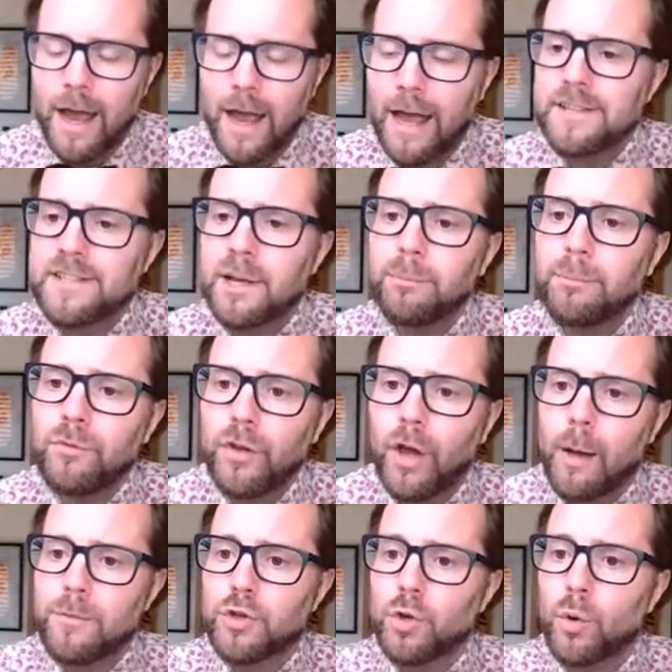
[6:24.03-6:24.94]
And
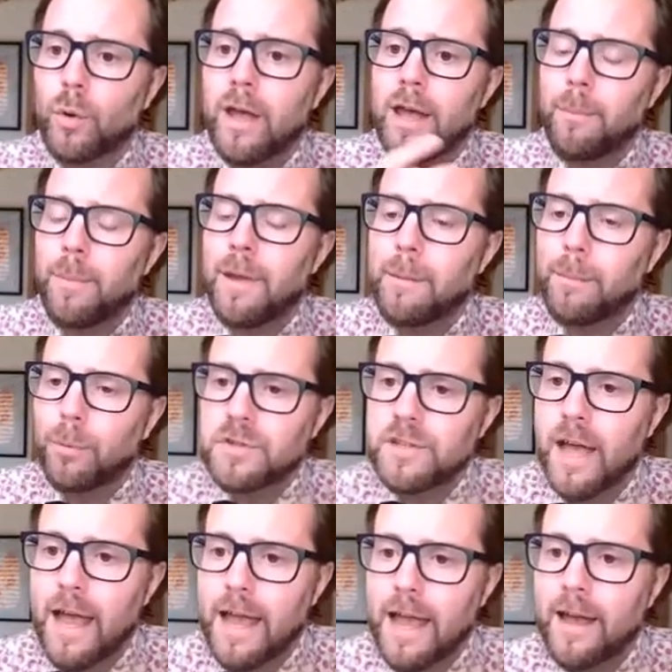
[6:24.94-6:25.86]
sometimes you'll hear people
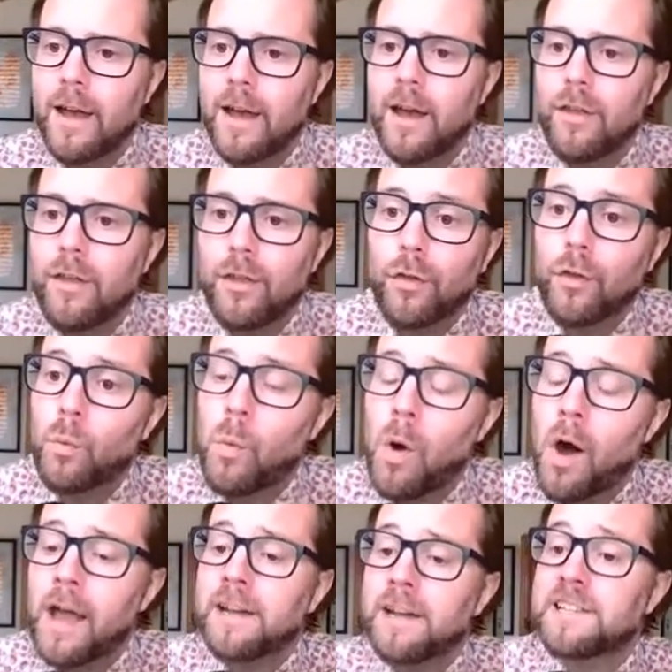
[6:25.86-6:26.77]
say, that the
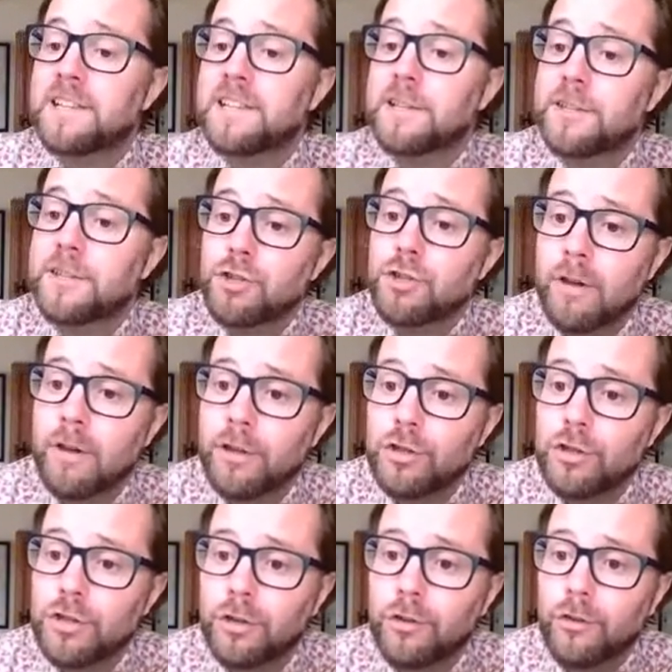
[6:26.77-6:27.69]
wine is
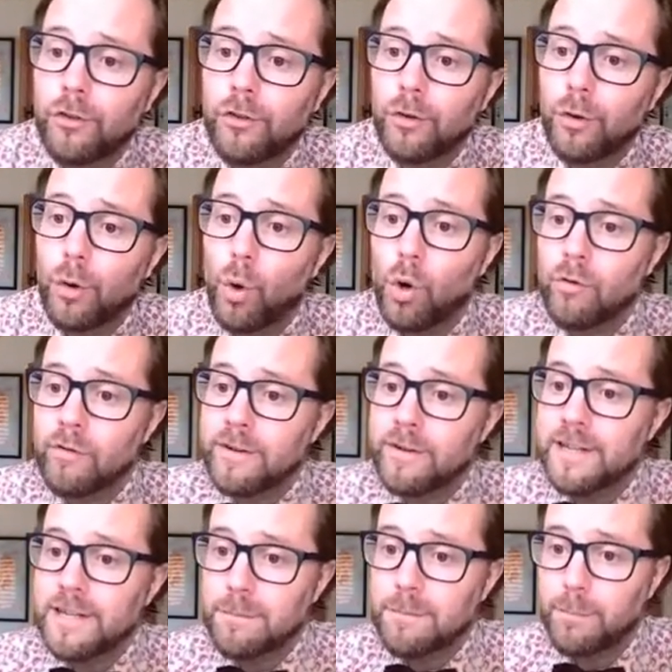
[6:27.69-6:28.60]
astringent or
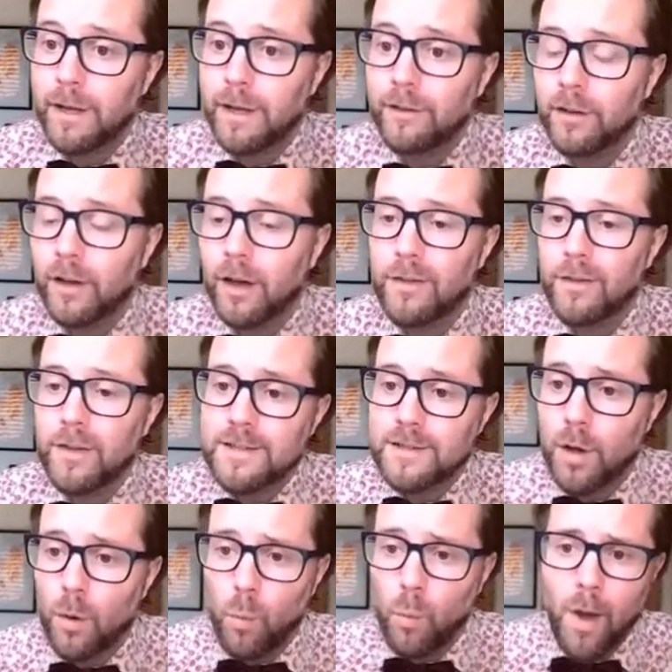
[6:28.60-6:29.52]
it is bitter. These
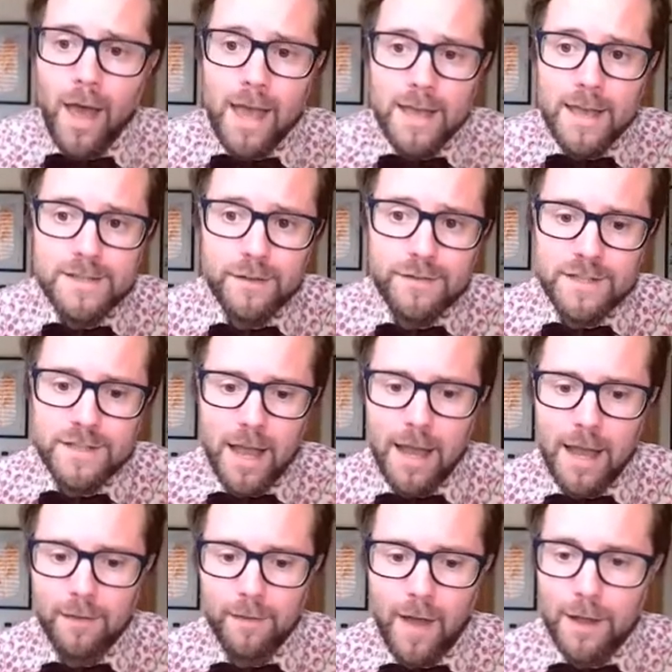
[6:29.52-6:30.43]
are ways of
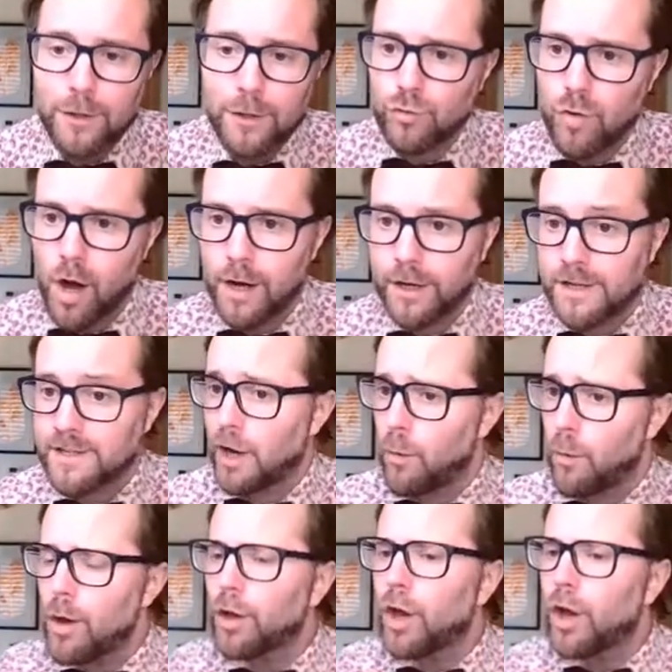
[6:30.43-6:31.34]
saying that dryness. I
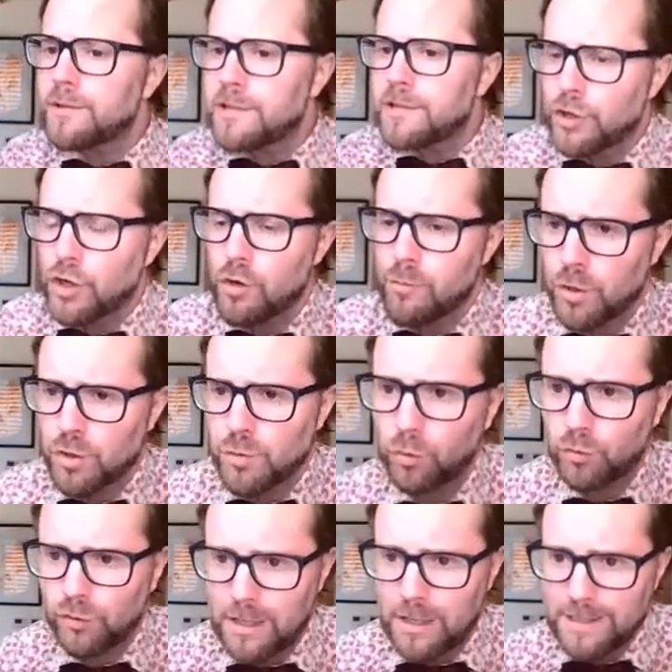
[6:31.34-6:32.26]
won't go into too much
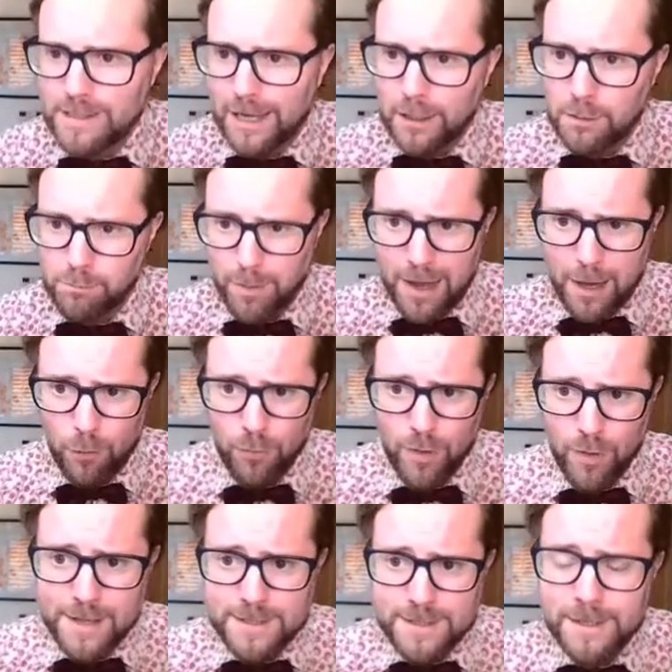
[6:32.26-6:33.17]
more detail about
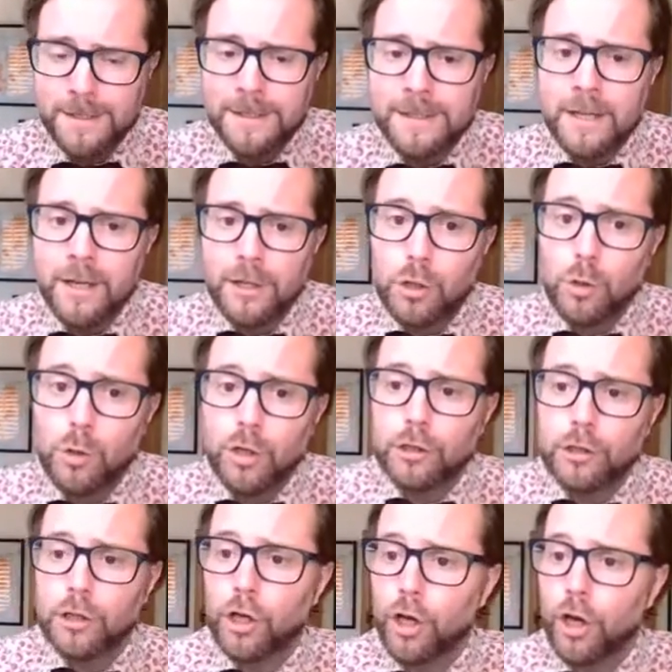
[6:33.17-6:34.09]
that. You
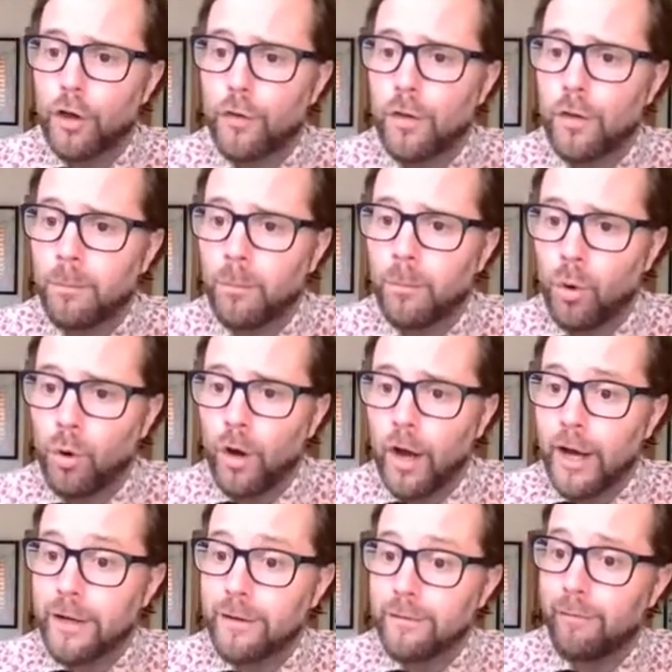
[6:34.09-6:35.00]
can look at the more
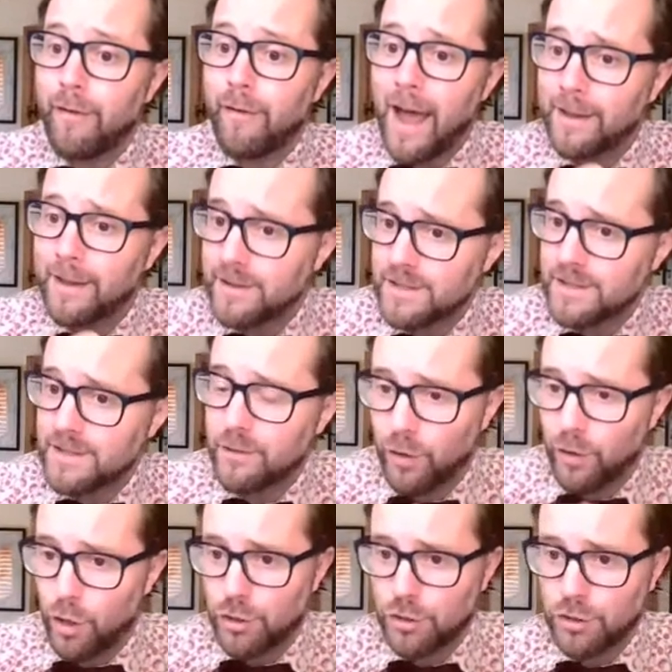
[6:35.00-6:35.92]
advanced
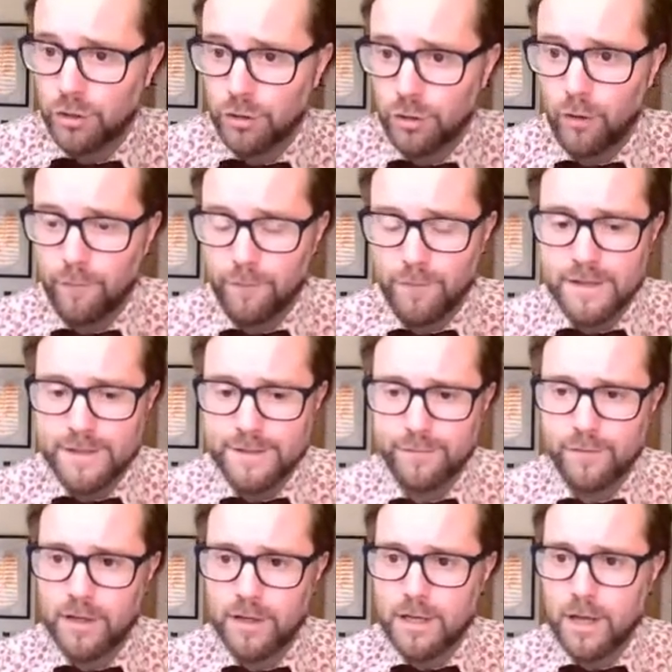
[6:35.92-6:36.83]
version of this
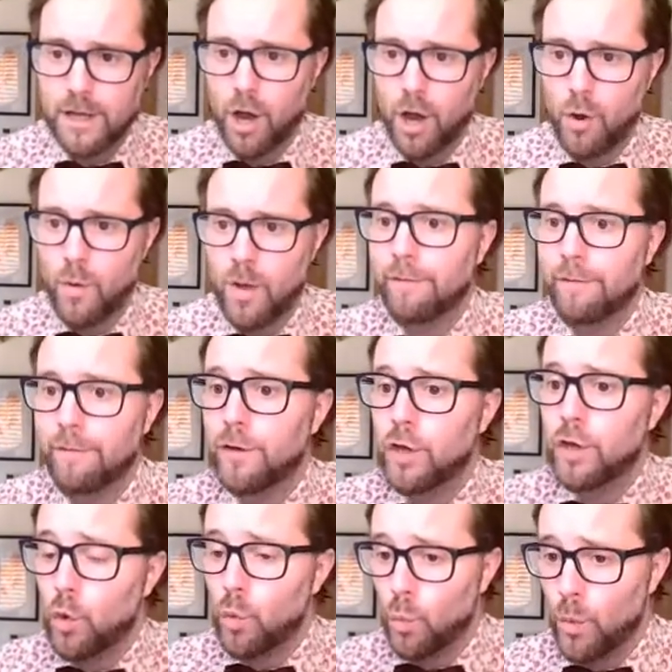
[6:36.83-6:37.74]
video if
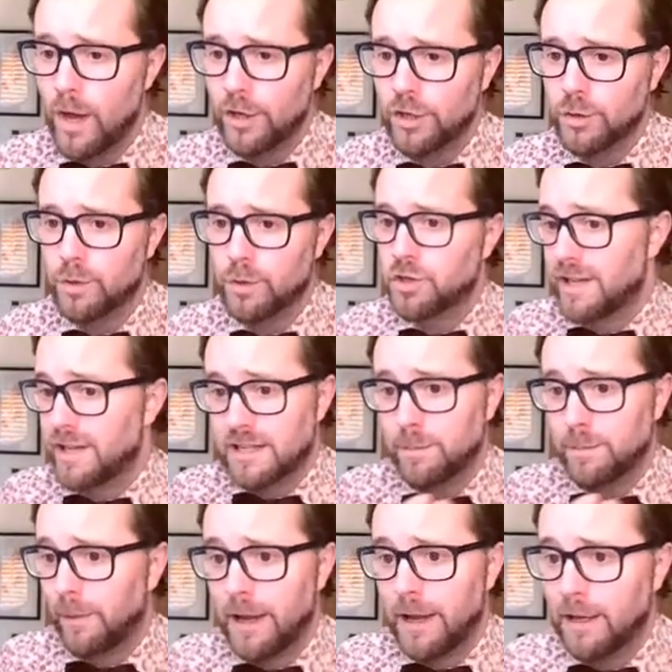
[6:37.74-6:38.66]
you wish, which is
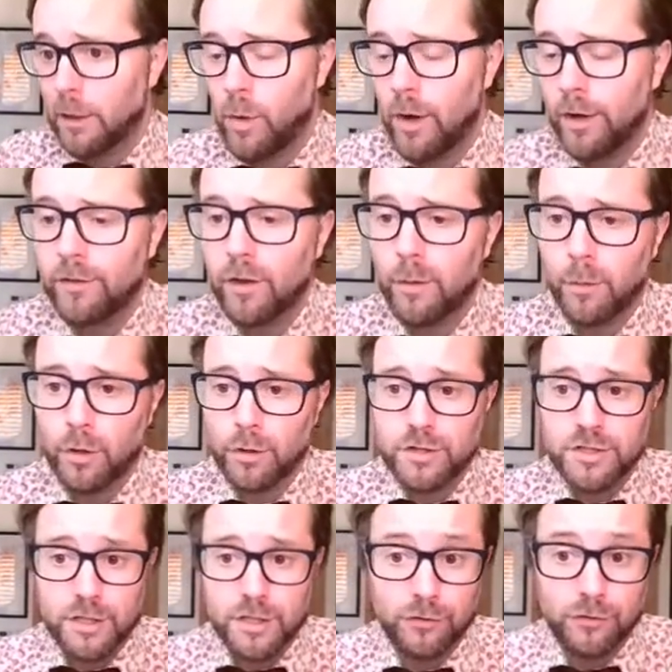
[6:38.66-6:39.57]
explaining wine
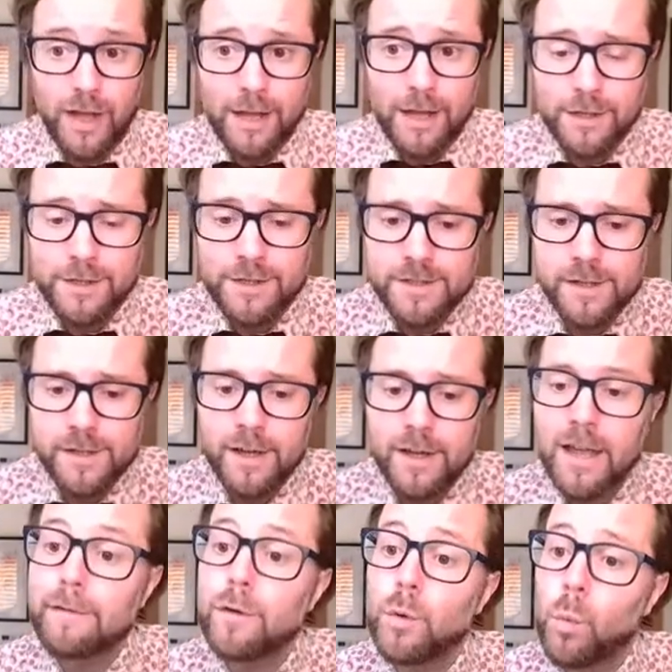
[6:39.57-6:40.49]
terminology on tannins
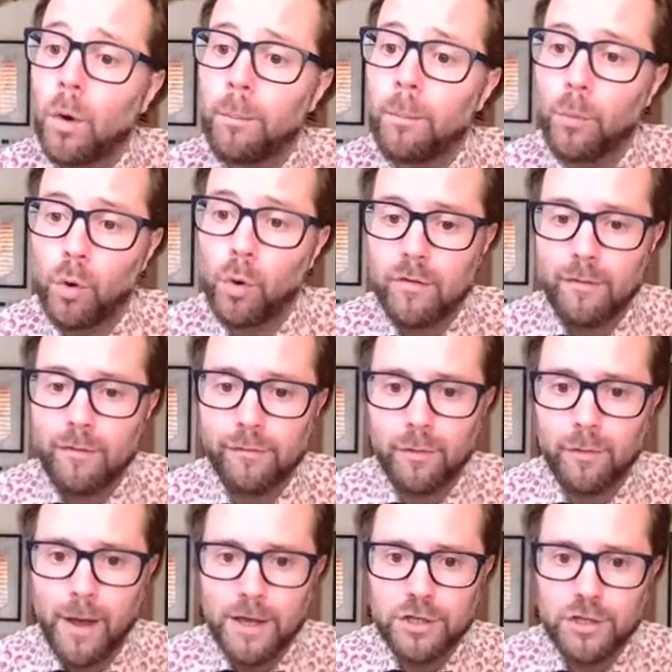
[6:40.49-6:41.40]
if you want more
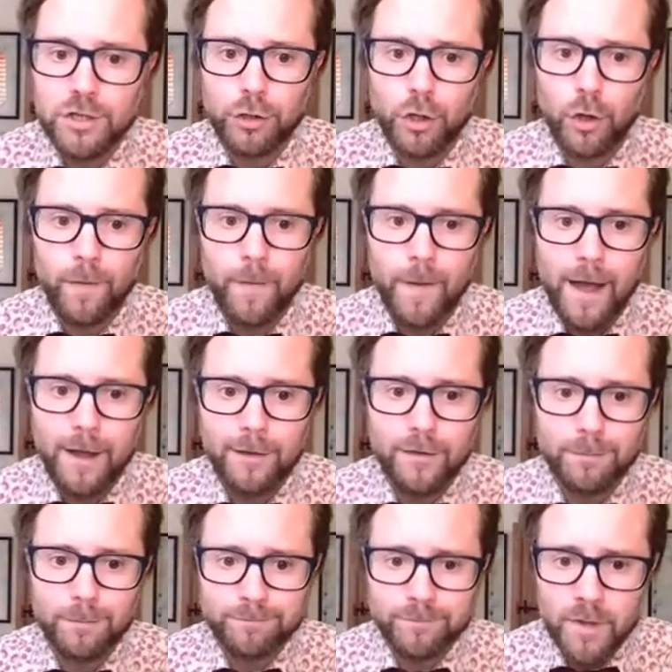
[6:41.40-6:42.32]
information on that.